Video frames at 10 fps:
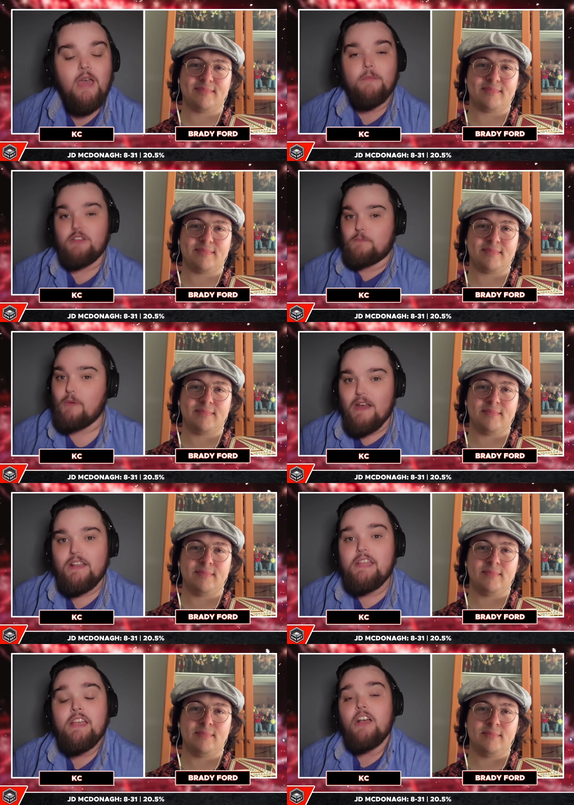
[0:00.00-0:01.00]
Speaker 1: Because,
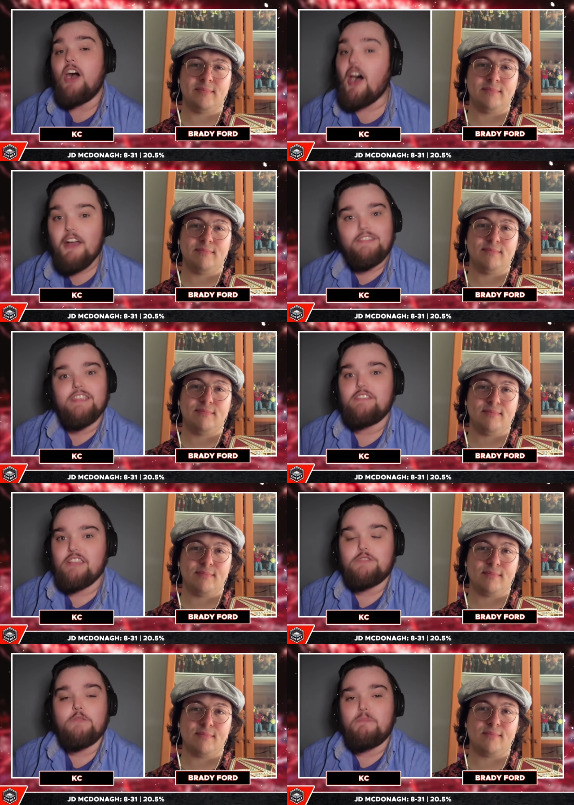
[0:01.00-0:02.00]
Brady, I think this
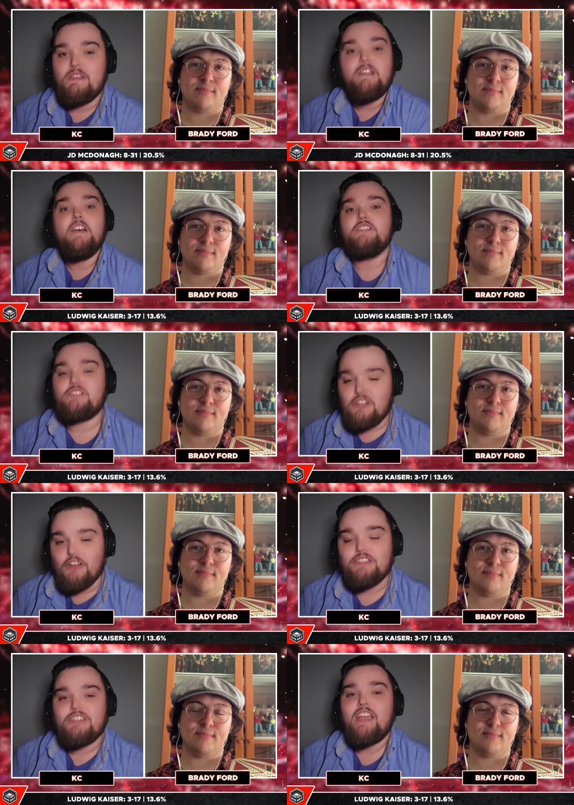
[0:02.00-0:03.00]
would be
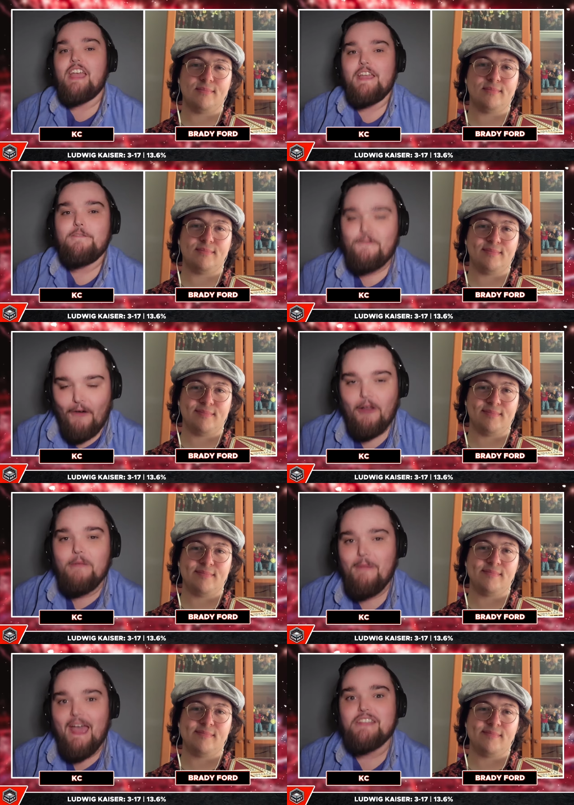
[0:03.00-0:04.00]
such a fun
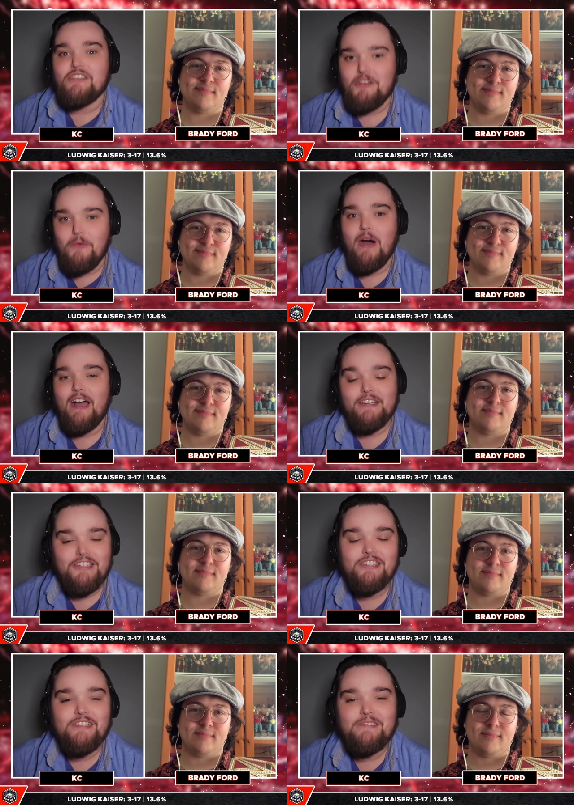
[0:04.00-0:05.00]
match to
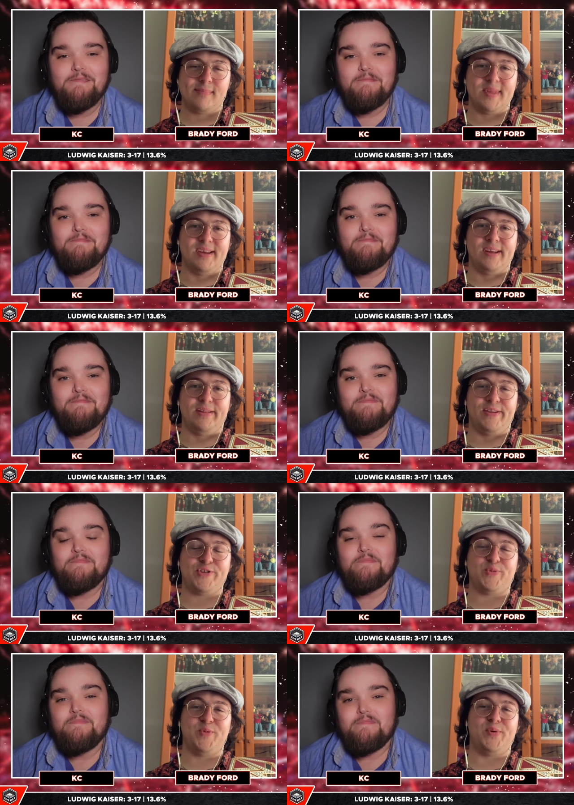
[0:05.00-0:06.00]
watch.
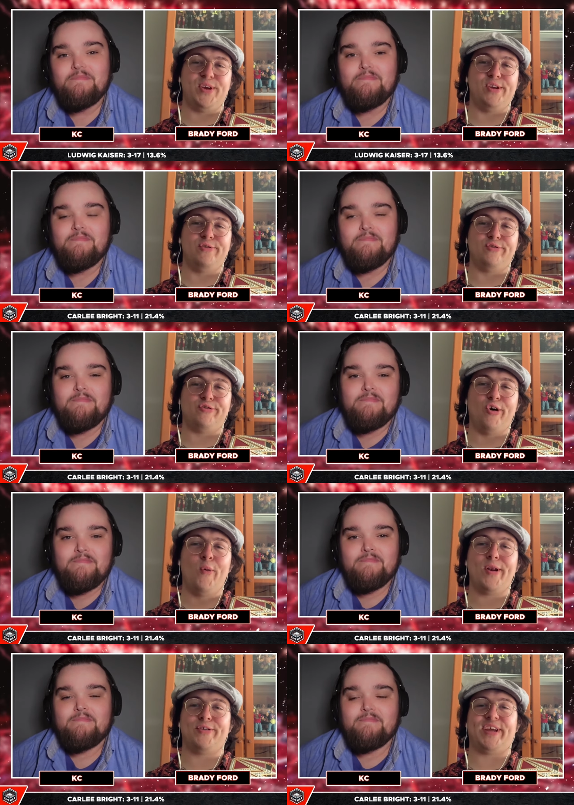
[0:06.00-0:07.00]
Speaker 2: This would be
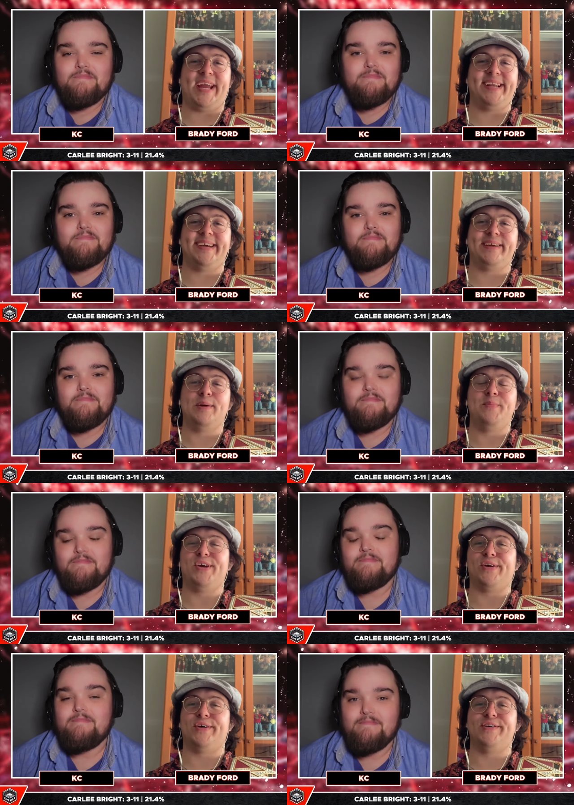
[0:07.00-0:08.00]
so entertaining,
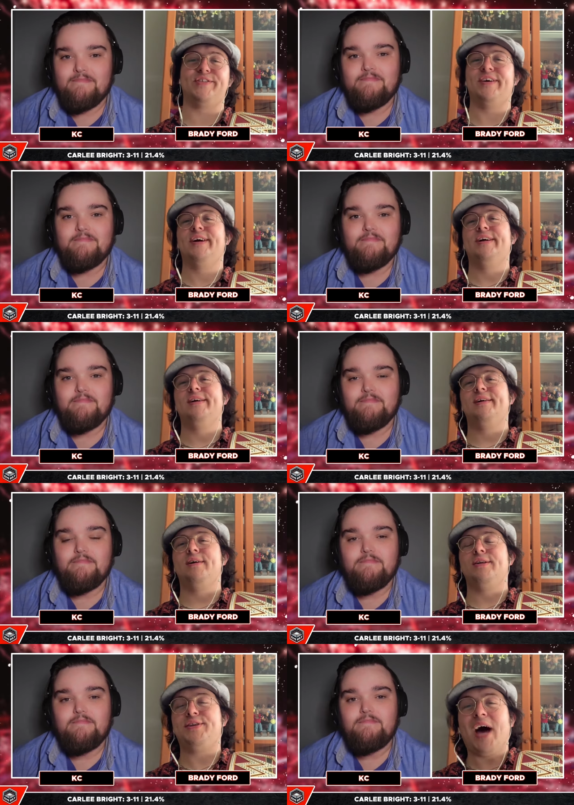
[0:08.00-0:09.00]
because
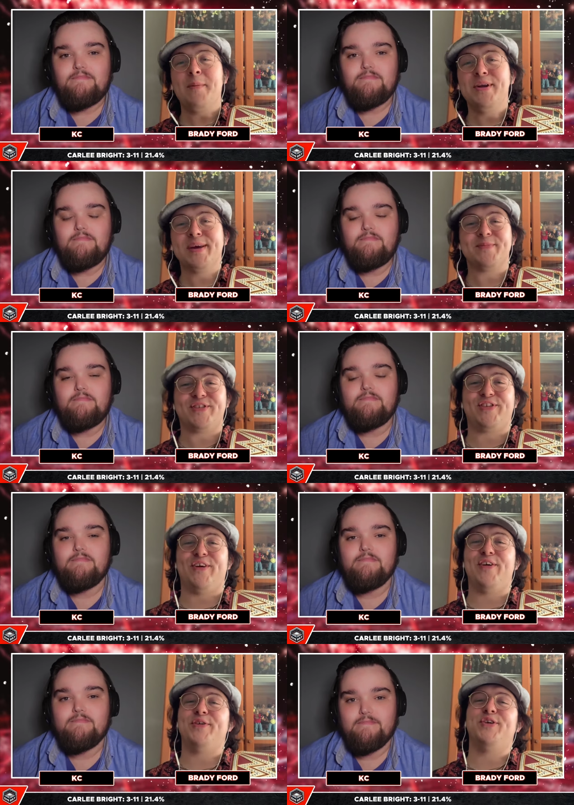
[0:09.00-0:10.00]
Dominik
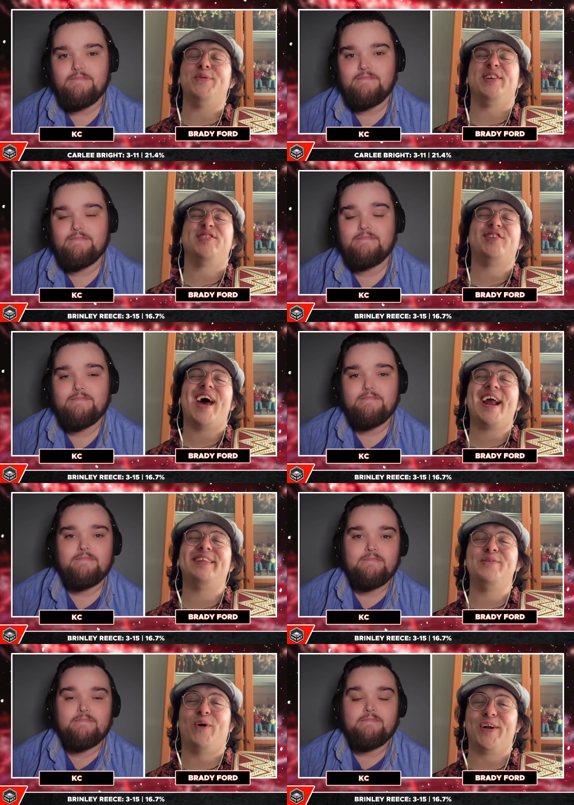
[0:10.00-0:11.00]
Mysterio knew
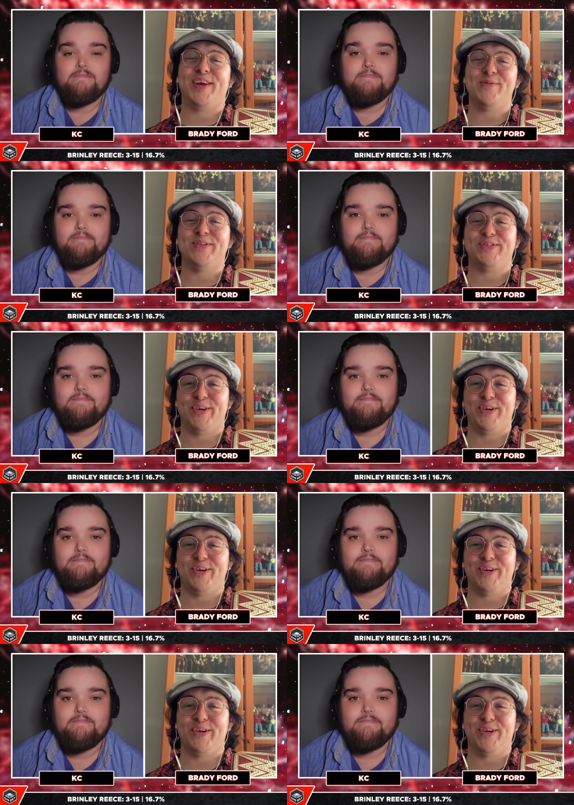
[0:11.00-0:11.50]
exactly what he was